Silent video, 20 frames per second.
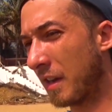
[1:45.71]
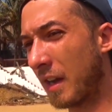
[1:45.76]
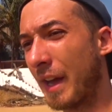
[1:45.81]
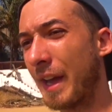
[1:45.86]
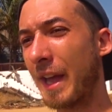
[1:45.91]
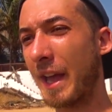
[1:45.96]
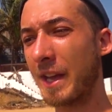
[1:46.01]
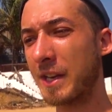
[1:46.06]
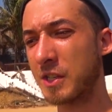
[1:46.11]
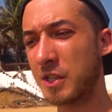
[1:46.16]

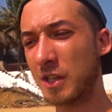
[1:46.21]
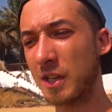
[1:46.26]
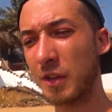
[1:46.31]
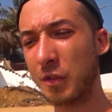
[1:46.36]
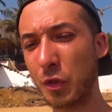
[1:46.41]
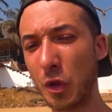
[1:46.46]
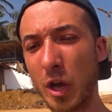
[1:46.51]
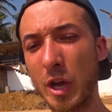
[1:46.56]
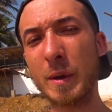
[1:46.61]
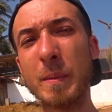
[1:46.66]
I actually
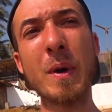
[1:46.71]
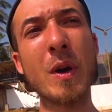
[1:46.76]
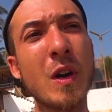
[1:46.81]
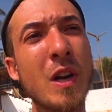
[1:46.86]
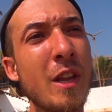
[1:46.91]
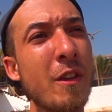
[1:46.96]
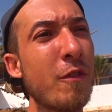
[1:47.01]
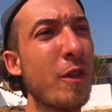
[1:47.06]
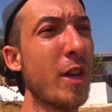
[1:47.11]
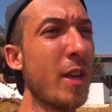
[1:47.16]
thought about
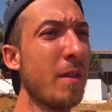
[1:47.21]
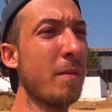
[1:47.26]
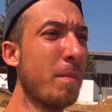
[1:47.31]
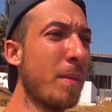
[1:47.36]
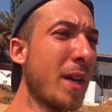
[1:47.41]
leaving